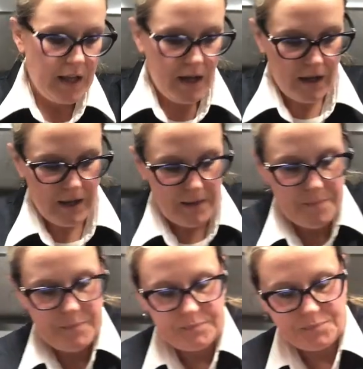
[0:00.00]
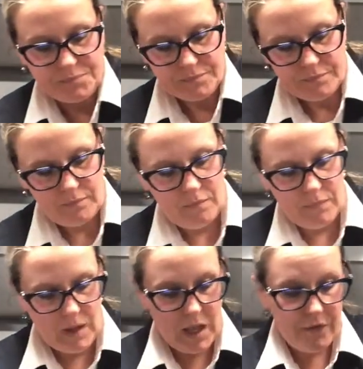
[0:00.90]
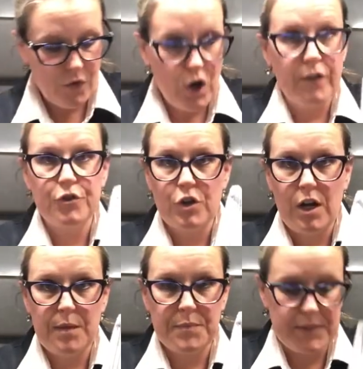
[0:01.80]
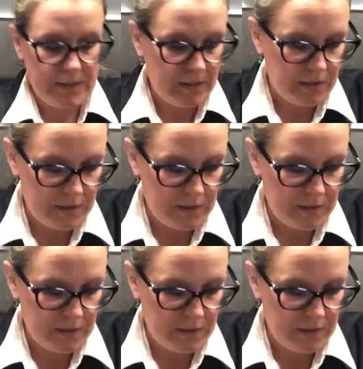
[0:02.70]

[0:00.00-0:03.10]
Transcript: I have cough drops.